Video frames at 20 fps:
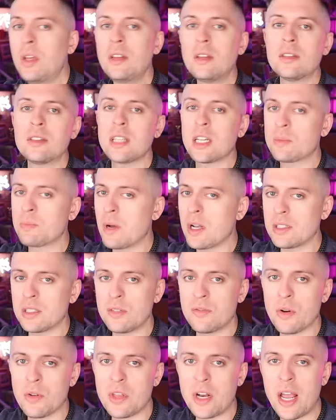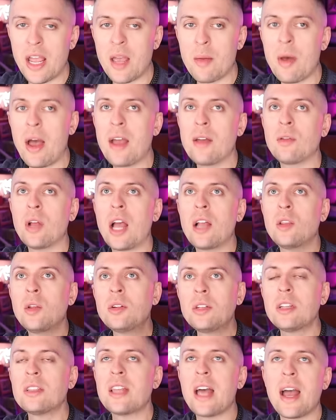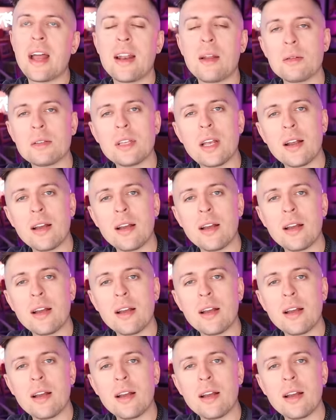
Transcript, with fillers: Being the sex positive nerd that I am, I, I looked at that and I was